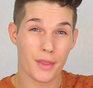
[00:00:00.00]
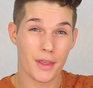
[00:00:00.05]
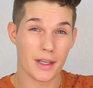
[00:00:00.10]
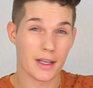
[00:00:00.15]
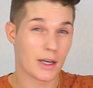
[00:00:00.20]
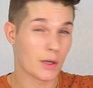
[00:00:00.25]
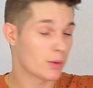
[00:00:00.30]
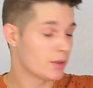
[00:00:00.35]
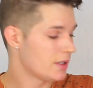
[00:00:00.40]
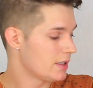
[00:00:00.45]
thing
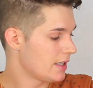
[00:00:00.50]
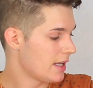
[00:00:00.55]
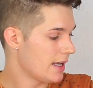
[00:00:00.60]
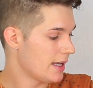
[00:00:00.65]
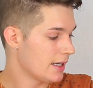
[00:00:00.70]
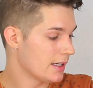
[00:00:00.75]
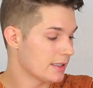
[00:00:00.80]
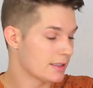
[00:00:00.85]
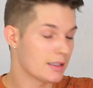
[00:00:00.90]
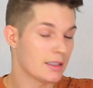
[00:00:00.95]
I would
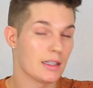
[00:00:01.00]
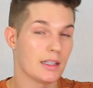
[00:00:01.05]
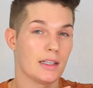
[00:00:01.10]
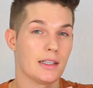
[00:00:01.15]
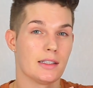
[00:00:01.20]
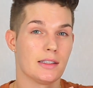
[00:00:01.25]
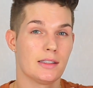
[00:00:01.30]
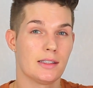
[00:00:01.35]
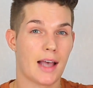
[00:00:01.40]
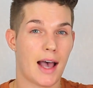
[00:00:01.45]
say is
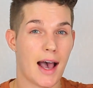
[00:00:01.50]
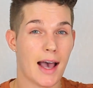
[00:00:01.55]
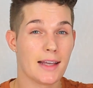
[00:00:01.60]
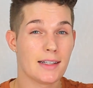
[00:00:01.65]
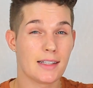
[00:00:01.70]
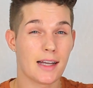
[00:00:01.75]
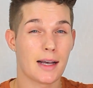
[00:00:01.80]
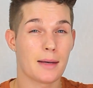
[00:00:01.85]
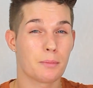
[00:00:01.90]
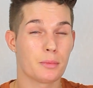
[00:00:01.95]
these eye
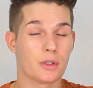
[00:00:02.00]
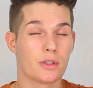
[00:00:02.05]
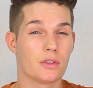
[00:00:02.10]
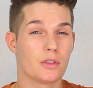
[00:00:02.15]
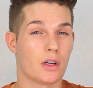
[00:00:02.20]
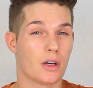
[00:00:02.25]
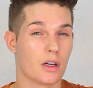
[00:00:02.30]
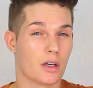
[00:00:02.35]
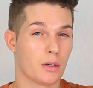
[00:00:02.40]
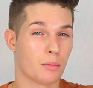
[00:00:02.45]
toppers
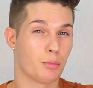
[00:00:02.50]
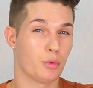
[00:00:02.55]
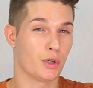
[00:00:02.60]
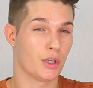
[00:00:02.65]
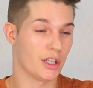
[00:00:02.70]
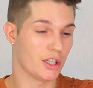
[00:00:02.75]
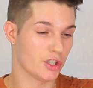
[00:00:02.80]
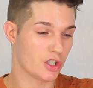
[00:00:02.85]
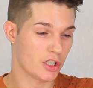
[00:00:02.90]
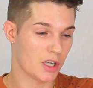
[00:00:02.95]
are
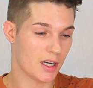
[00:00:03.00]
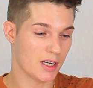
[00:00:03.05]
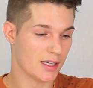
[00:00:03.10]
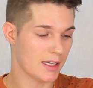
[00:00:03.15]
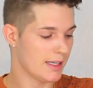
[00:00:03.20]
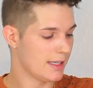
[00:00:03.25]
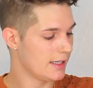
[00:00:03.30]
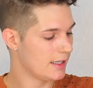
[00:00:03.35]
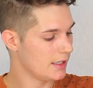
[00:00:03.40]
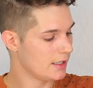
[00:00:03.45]
pretty
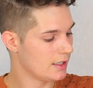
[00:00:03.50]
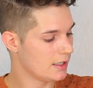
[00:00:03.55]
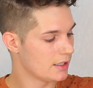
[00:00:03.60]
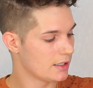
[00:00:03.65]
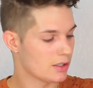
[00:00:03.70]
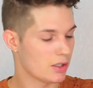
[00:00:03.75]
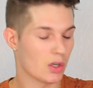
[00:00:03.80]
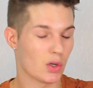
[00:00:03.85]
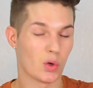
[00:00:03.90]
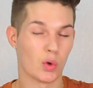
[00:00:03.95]
chunky,
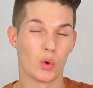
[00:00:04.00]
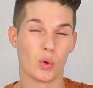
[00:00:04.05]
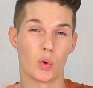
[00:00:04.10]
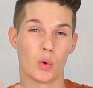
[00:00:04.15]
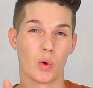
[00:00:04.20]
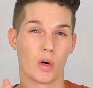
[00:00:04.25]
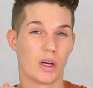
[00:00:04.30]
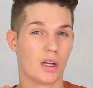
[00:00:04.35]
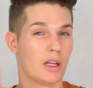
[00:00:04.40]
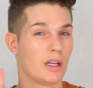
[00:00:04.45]

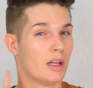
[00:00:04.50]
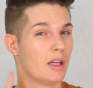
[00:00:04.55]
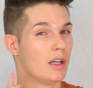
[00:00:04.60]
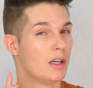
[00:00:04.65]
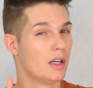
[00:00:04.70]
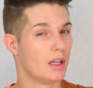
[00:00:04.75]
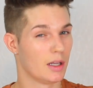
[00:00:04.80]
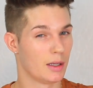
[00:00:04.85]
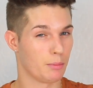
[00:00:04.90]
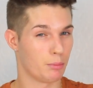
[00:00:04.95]
so
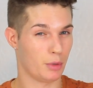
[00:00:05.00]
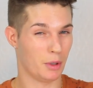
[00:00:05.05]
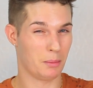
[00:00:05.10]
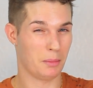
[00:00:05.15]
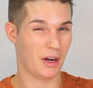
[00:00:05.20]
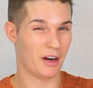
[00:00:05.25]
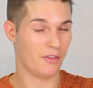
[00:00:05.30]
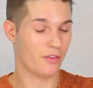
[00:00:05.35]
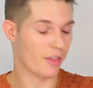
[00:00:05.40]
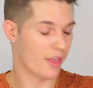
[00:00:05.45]

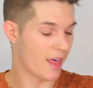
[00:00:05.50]
prepare for